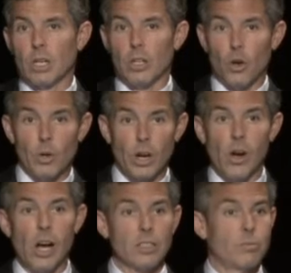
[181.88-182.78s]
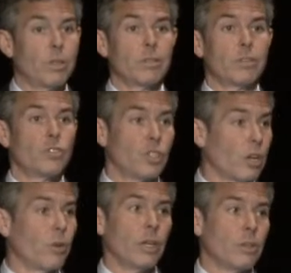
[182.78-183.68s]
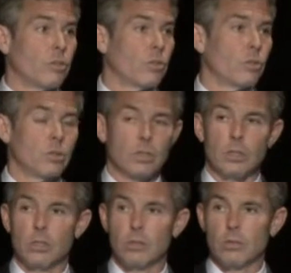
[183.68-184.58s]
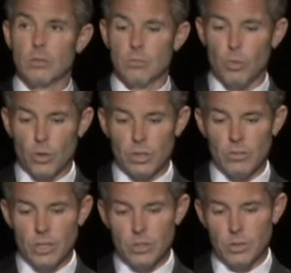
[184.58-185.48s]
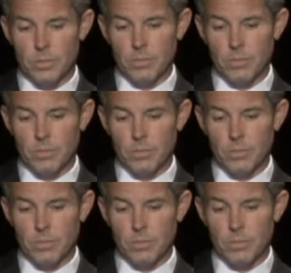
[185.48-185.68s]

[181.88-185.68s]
Lower cost, but generated through more innovation.